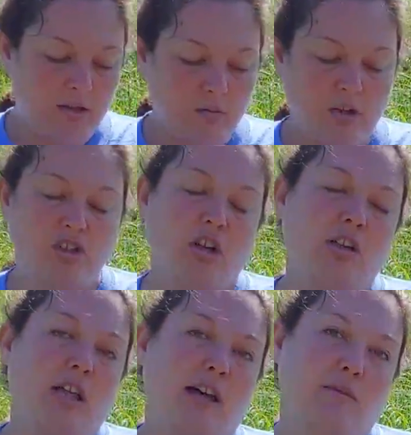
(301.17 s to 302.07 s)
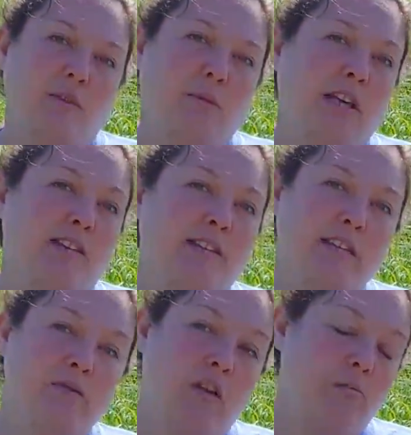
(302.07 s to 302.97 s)
which a lot of the plants in
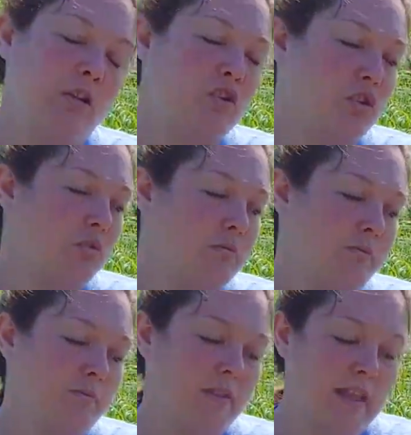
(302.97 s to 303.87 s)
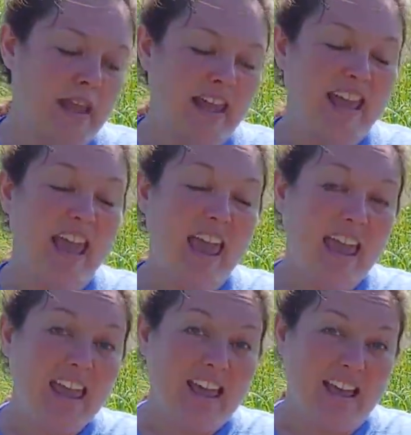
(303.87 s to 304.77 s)
this family do,
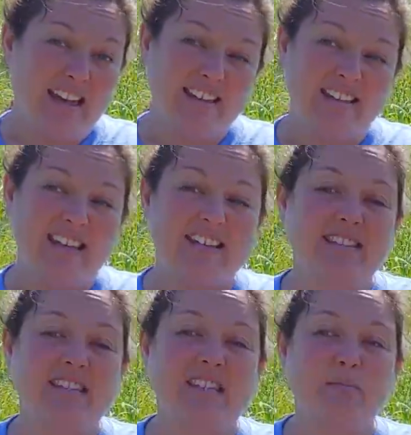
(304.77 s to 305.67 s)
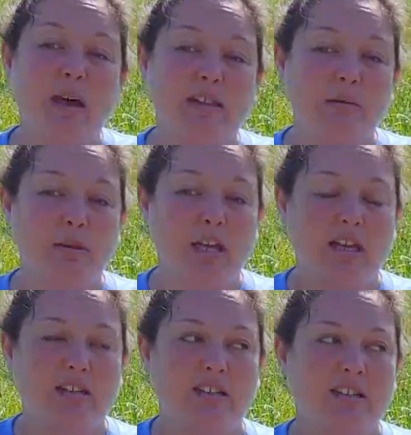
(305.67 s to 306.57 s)
and it's a smelly
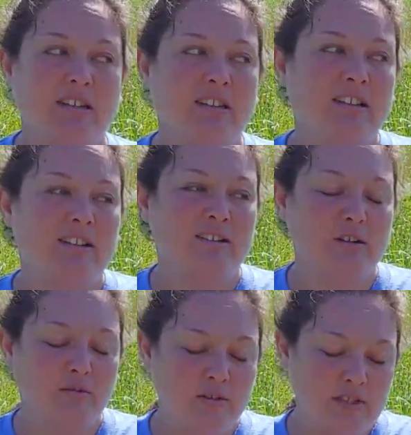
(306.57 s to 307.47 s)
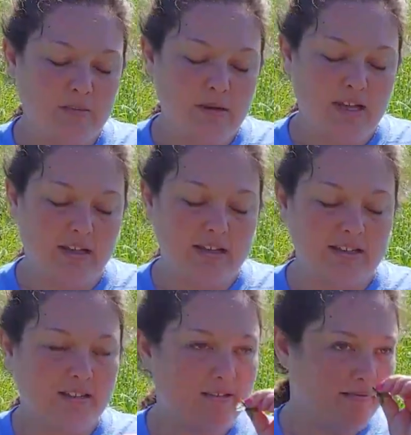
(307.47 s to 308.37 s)
plant. So if you smell
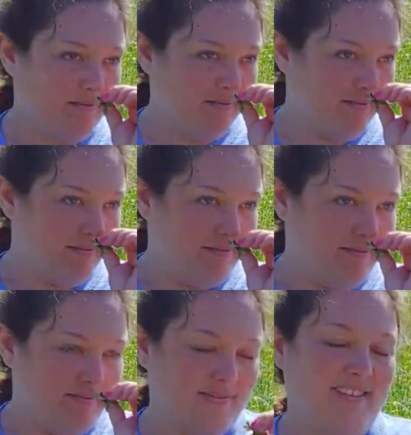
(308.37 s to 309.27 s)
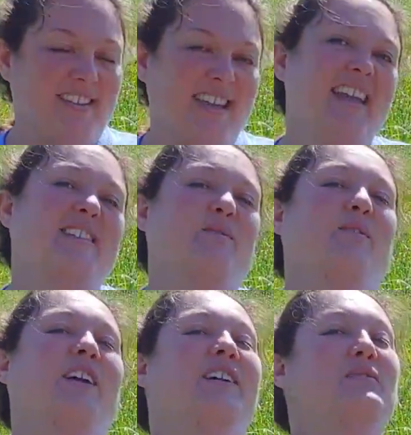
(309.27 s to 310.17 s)
it, it's
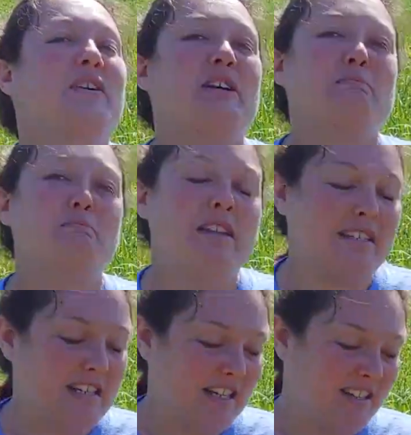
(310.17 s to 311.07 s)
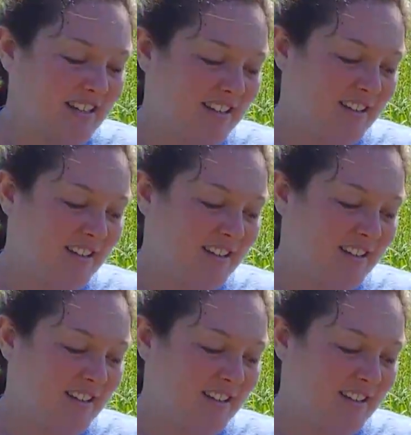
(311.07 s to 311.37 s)
very, very minty.